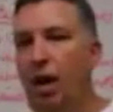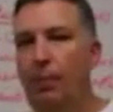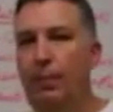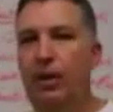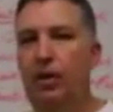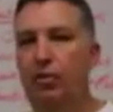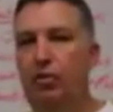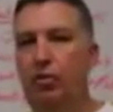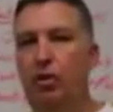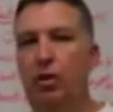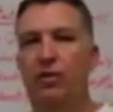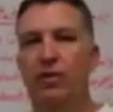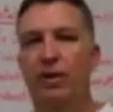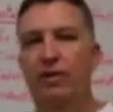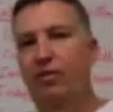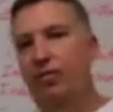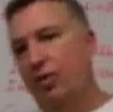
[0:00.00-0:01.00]
I'll be
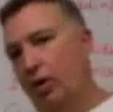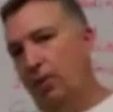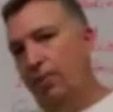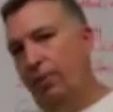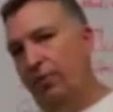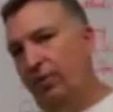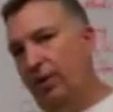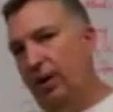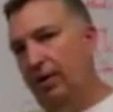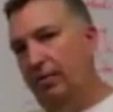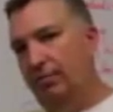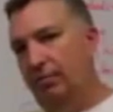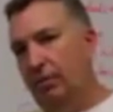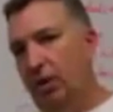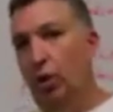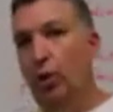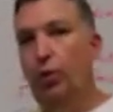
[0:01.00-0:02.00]
conservative, 30%
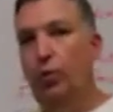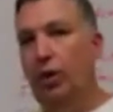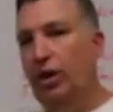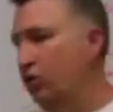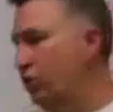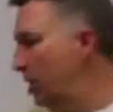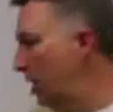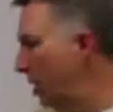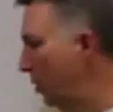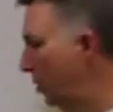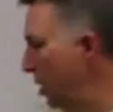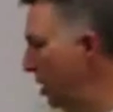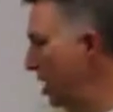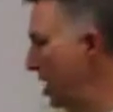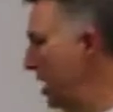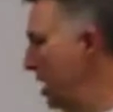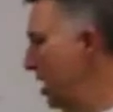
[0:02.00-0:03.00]
close ratio.
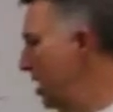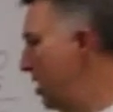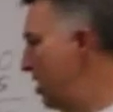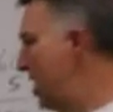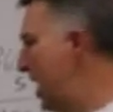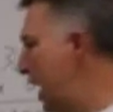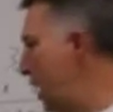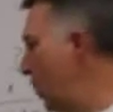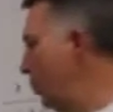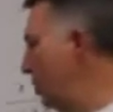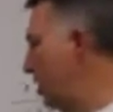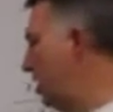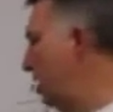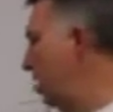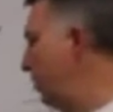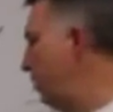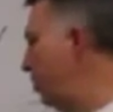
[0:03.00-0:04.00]
That would
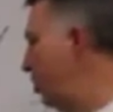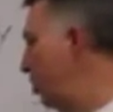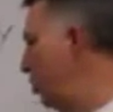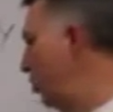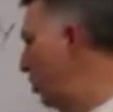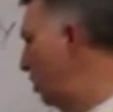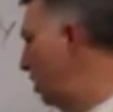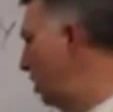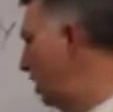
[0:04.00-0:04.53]
give you